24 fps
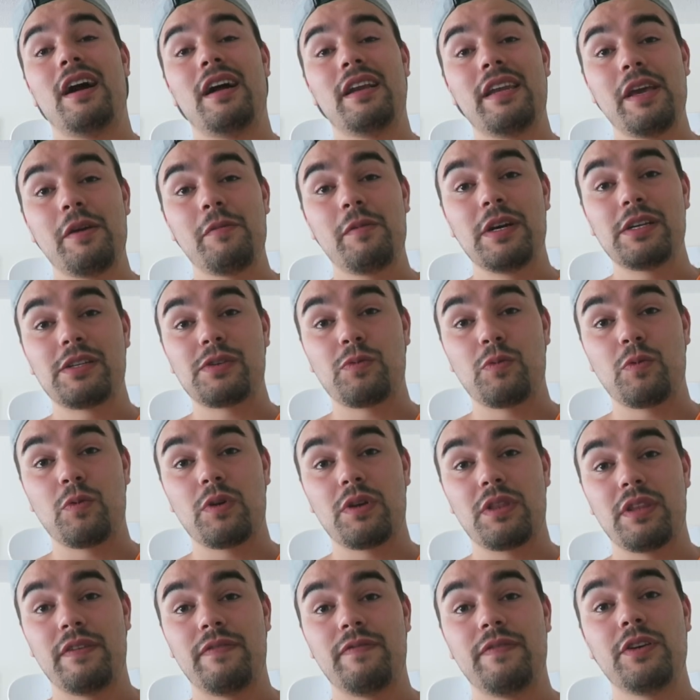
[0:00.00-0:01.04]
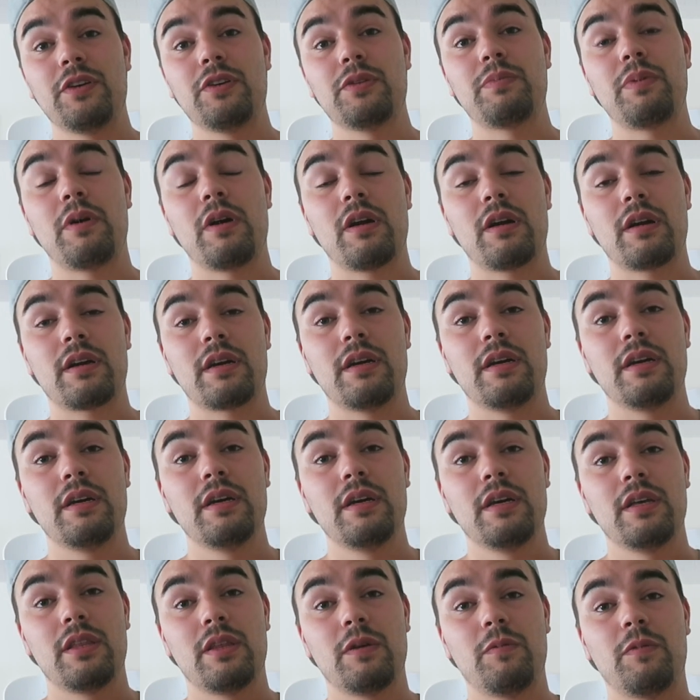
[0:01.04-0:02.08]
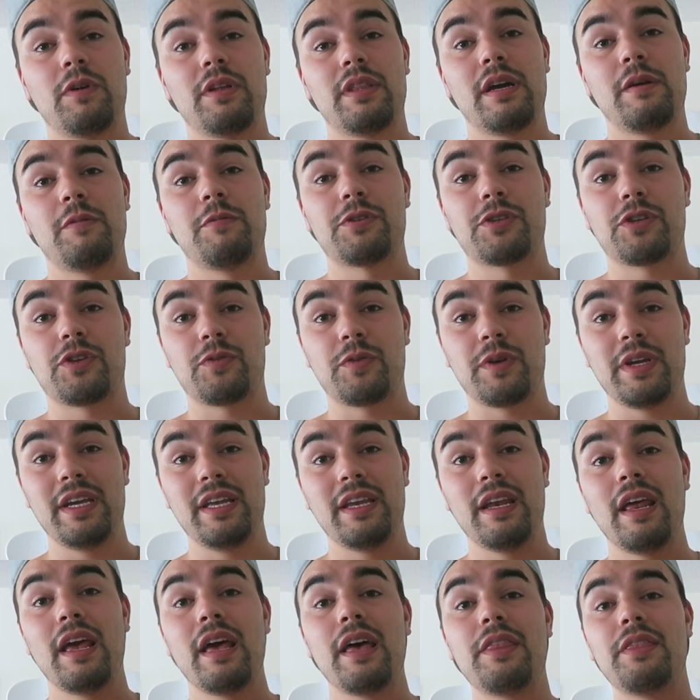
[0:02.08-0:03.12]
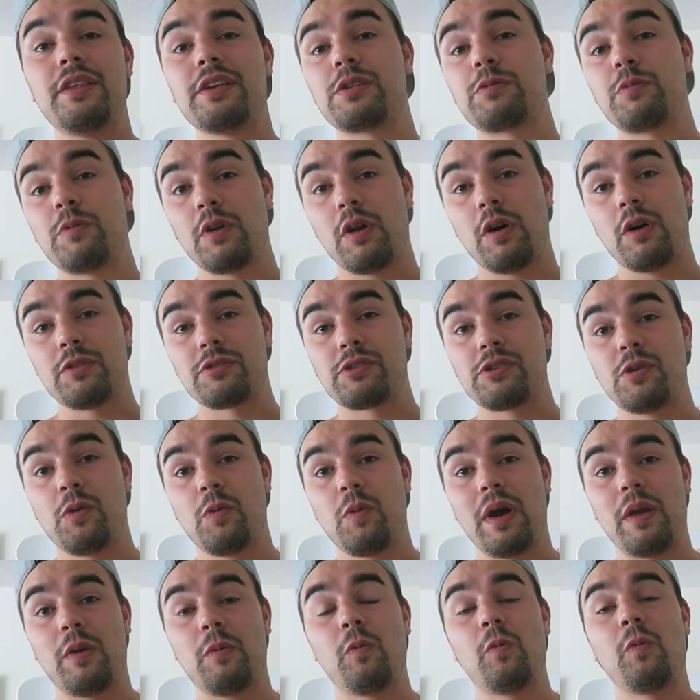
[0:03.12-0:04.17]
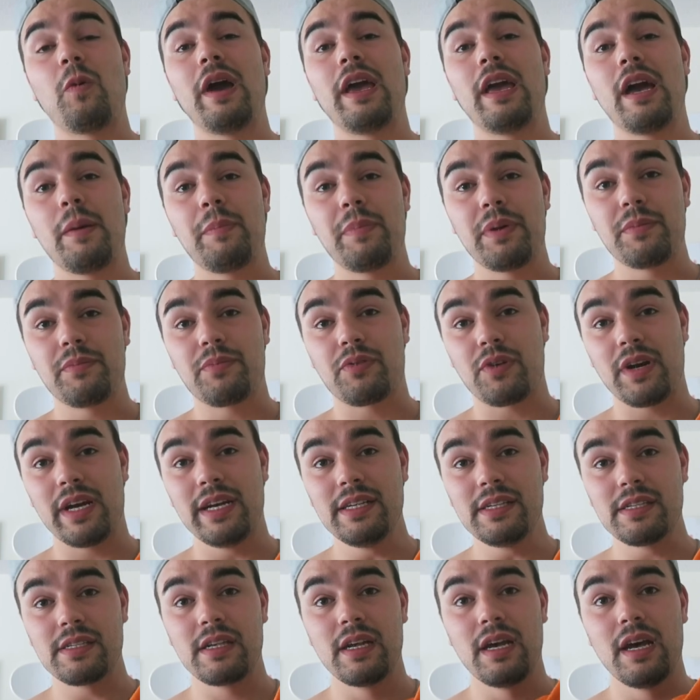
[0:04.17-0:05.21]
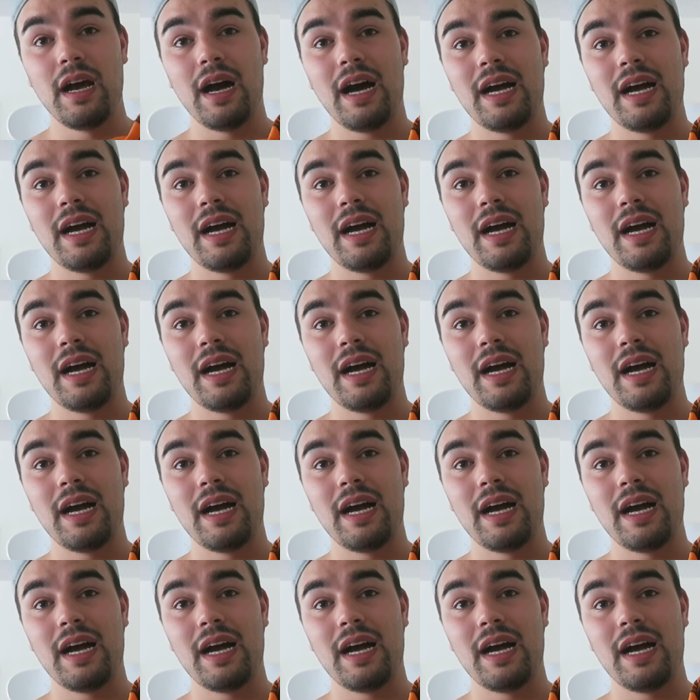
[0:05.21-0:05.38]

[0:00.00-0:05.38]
Kanye West wore the field parka, the one that was green, this one also went way up in price.